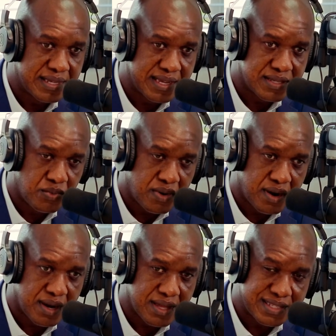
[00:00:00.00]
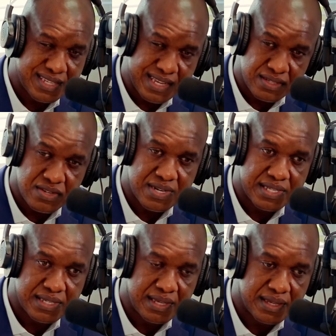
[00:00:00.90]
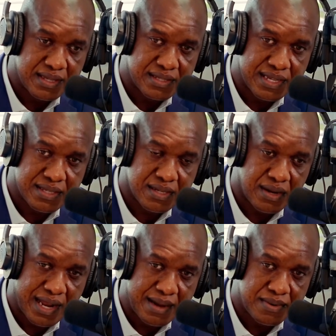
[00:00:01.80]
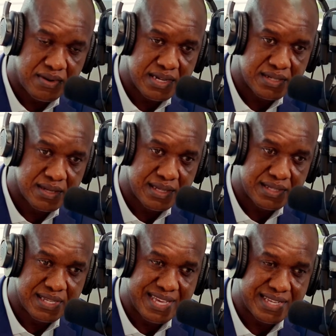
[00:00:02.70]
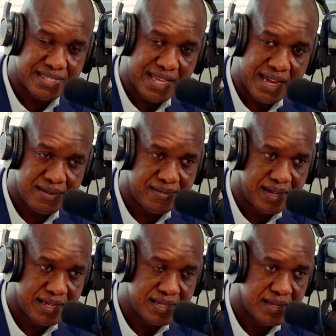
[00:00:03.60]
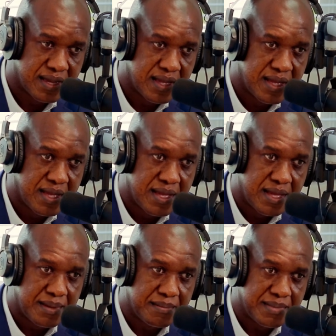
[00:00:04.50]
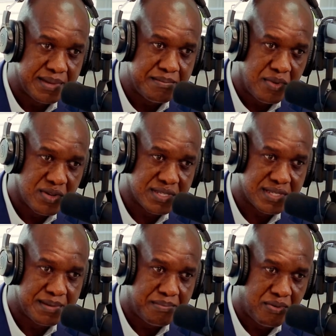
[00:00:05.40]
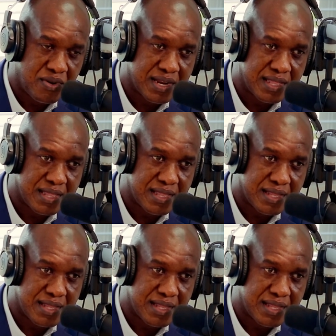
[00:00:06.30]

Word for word: takes work, it mm-hmm. takes unity, yes. it takes collaboration, sacrifice. it takes sacrifice. Absolutely. The most important